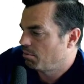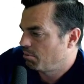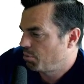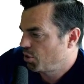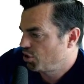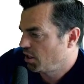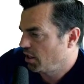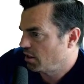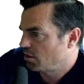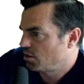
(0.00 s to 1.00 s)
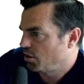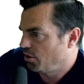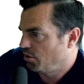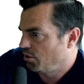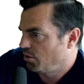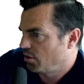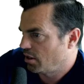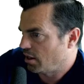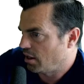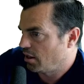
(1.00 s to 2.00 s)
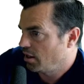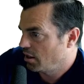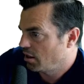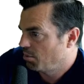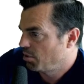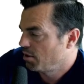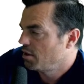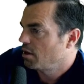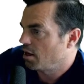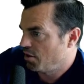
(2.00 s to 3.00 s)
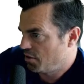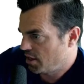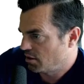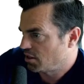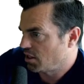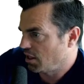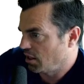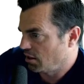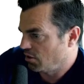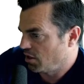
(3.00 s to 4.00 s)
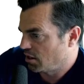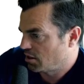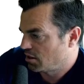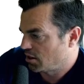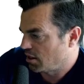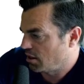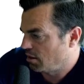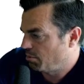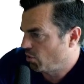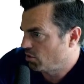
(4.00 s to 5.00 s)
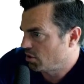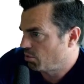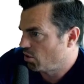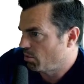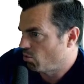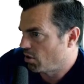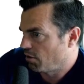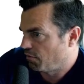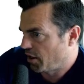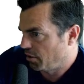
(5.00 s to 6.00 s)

pushing it to GitHub, and then seeing this build and deployment workflow.